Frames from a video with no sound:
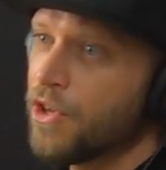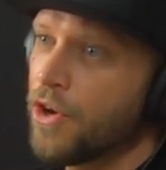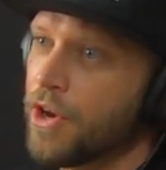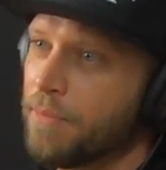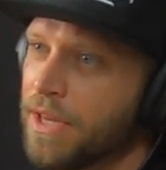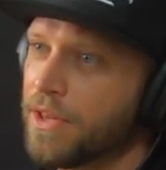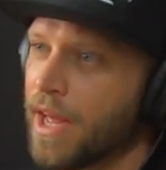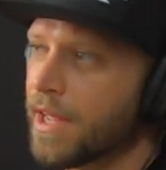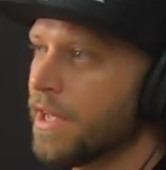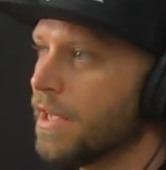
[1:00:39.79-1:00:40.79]
You know what I mean?
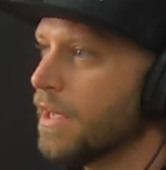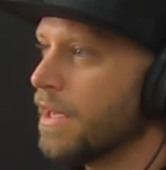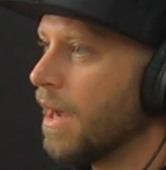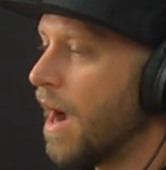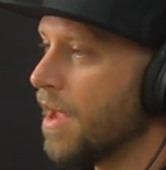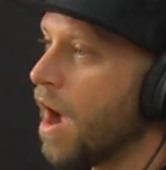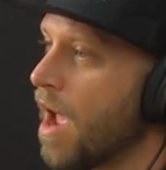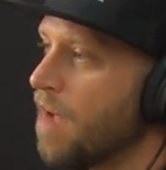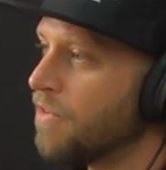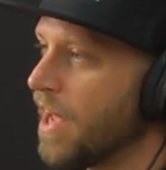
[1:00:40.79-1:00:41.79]
Like, I,
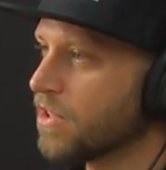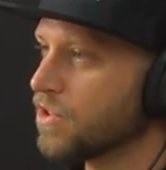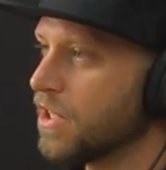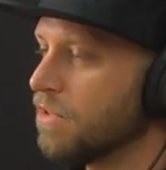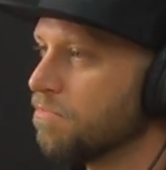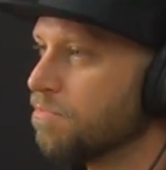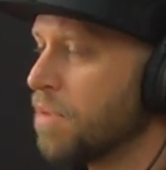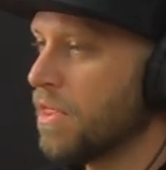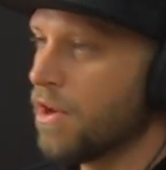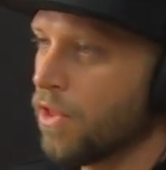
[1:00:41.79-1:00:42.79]
I haven't actually
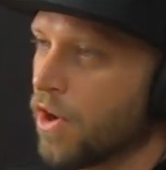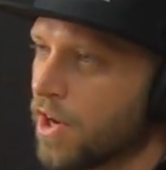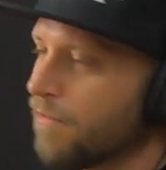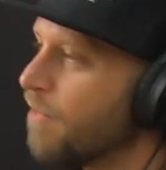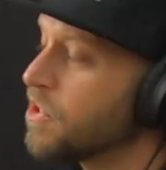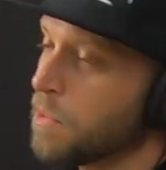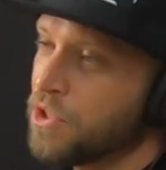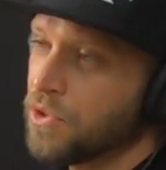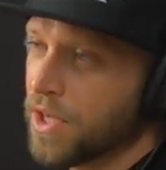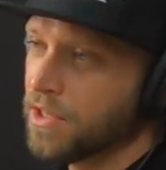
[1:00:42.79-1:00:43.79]
been there long enough. Every time
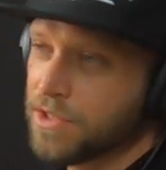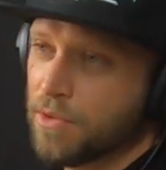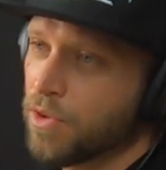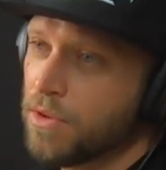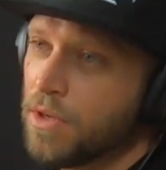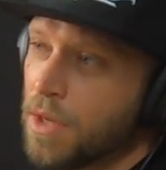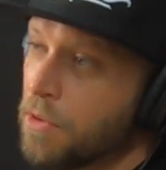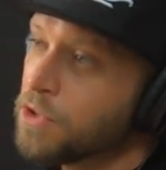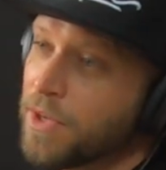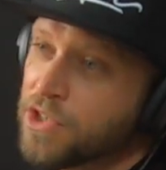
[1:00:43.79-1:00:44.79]
we do gigs there, we're
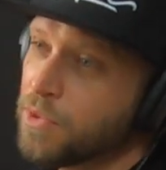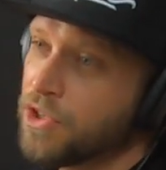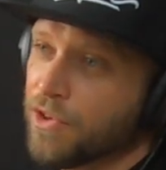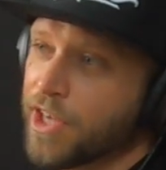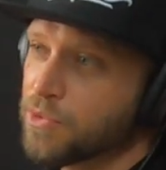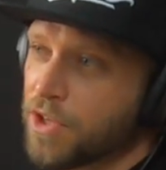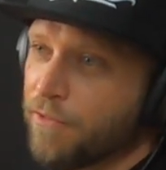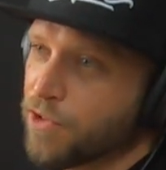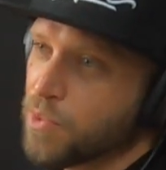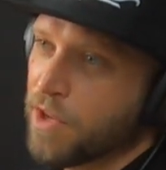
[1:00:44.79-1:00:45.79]
most places we do gigs, we're
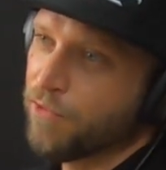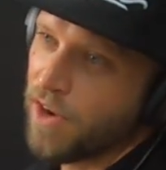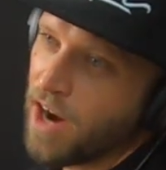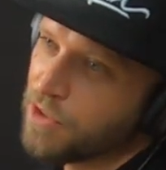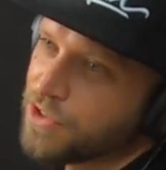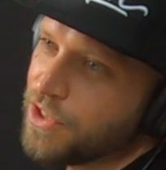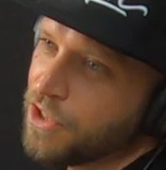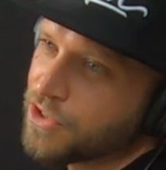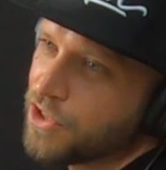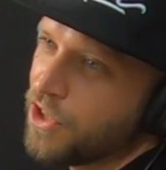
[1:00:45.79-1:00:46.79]
there for 24 hours, you
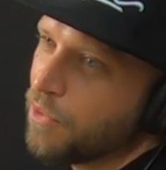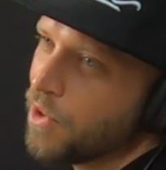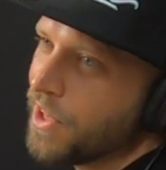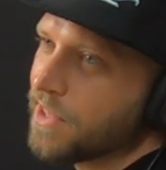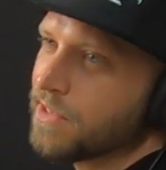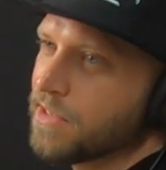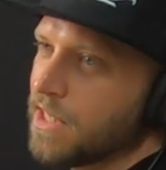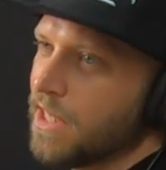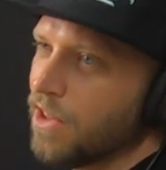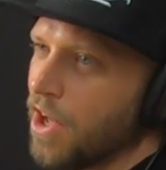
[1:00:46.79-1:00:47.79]
know, so you don't really get to
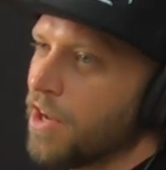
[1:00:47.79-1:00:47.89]
see you don't